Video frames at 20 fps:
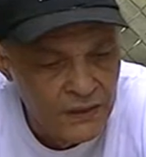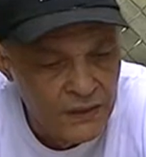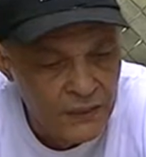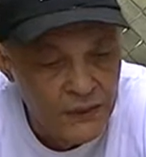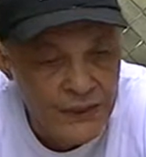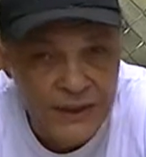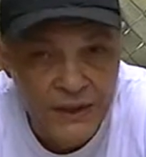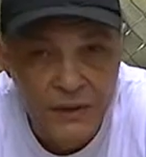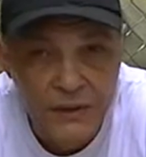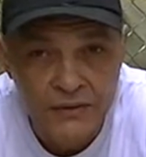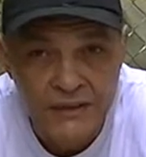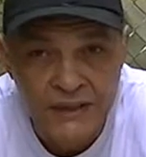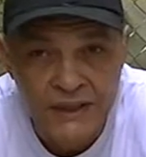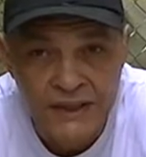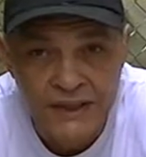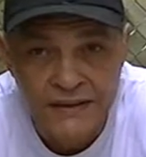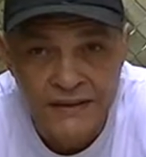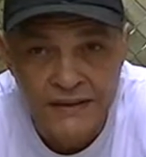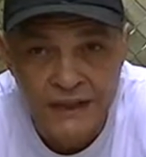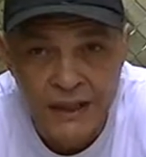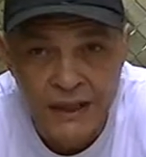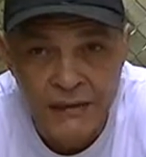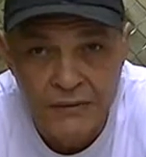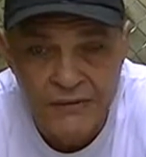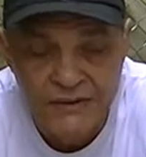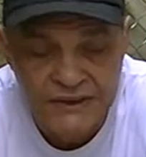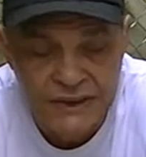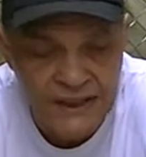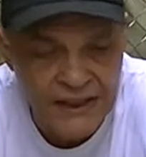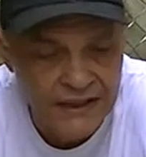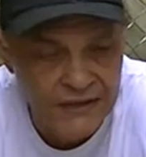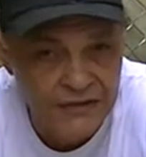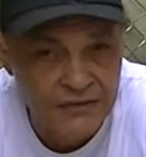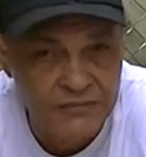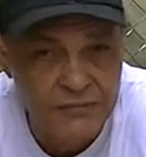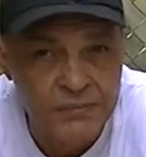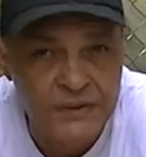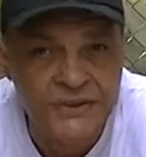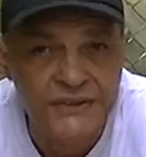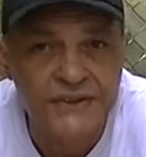We know that outside
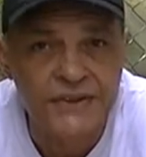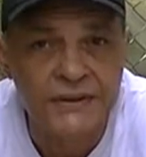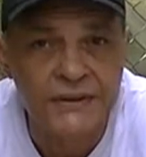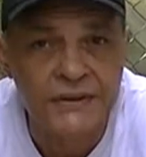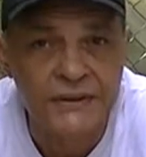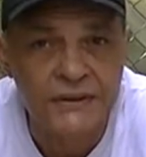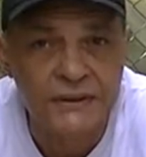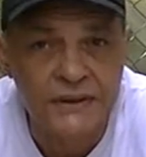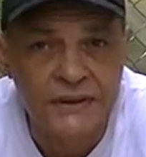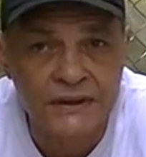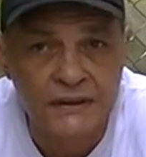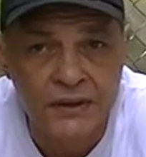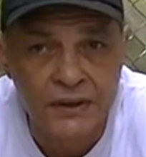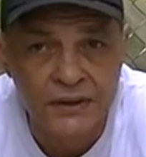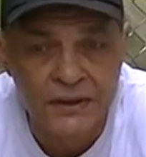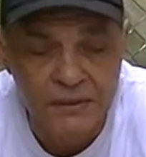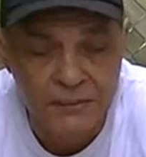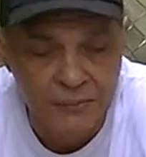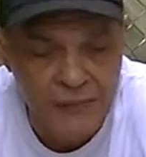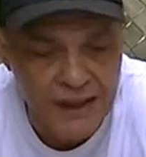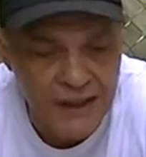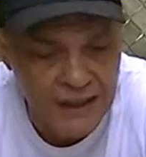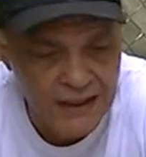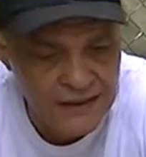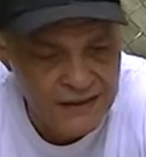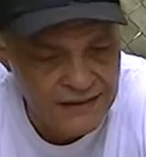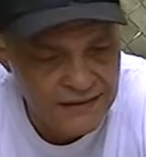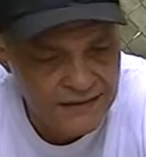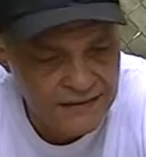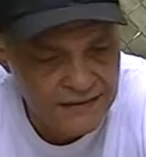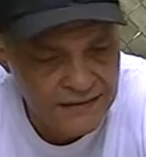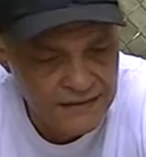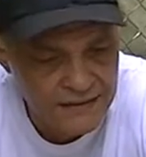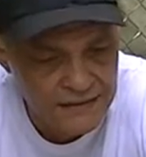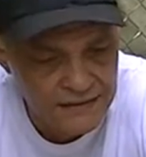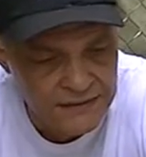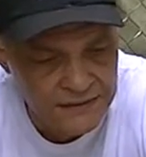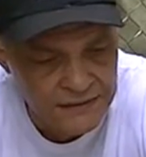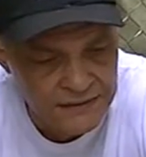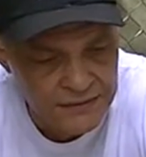of Brazil and other
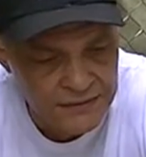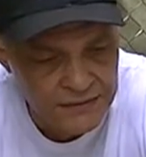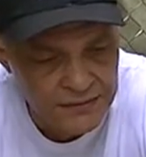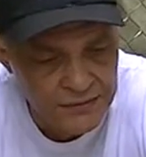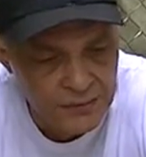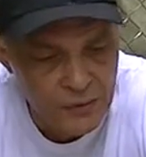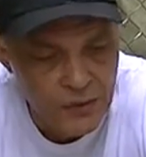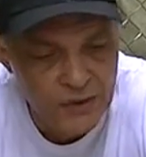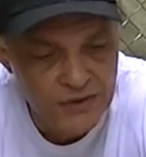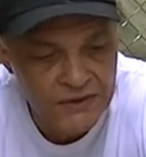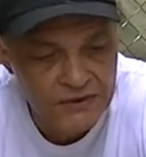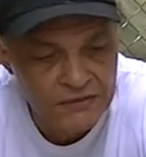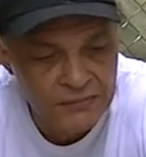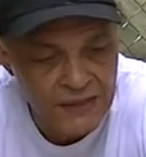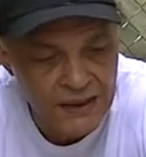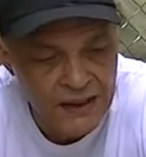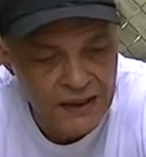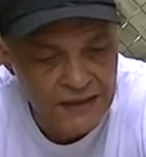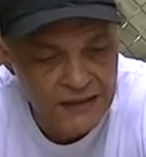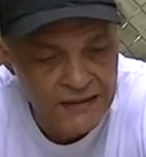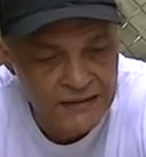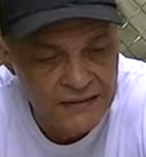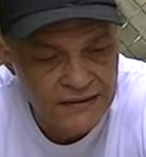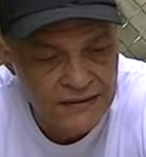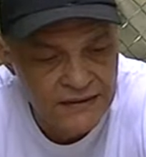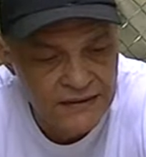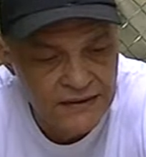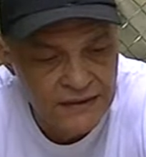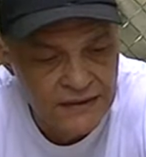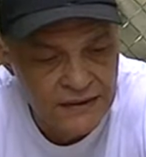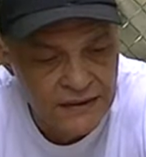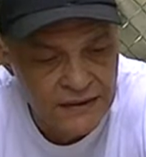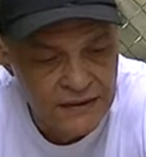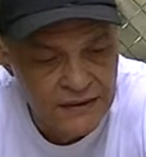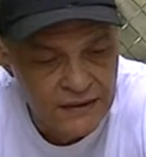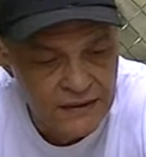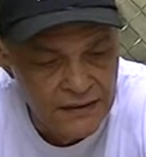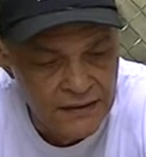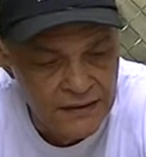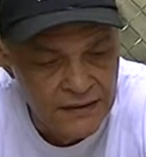markets, important markets,
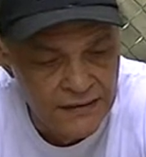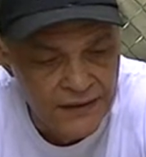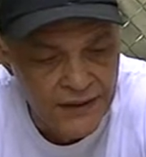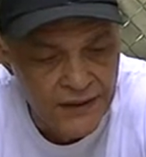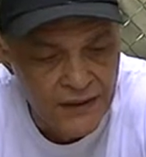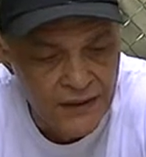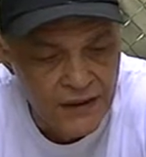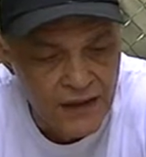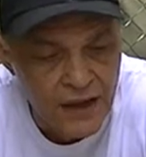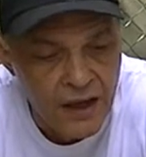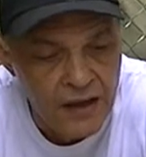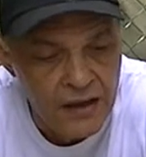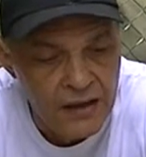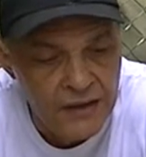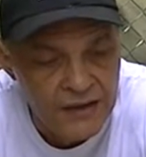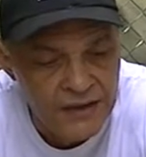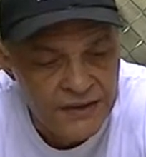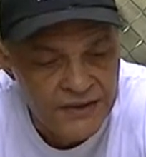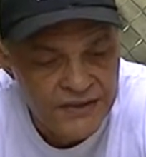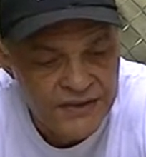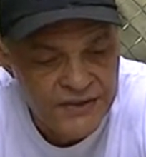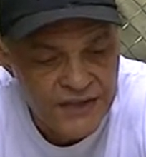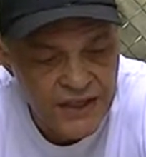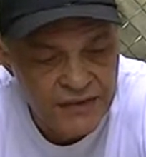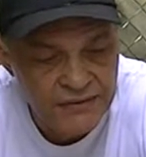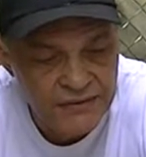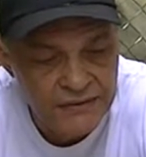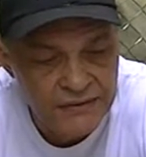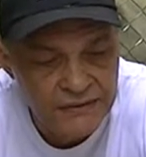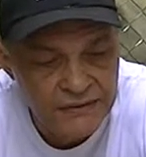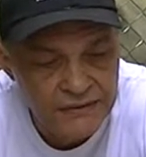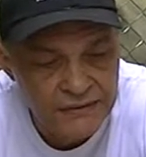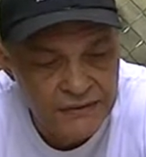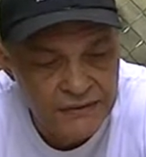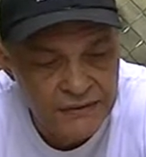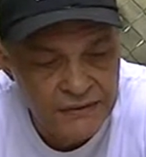there are several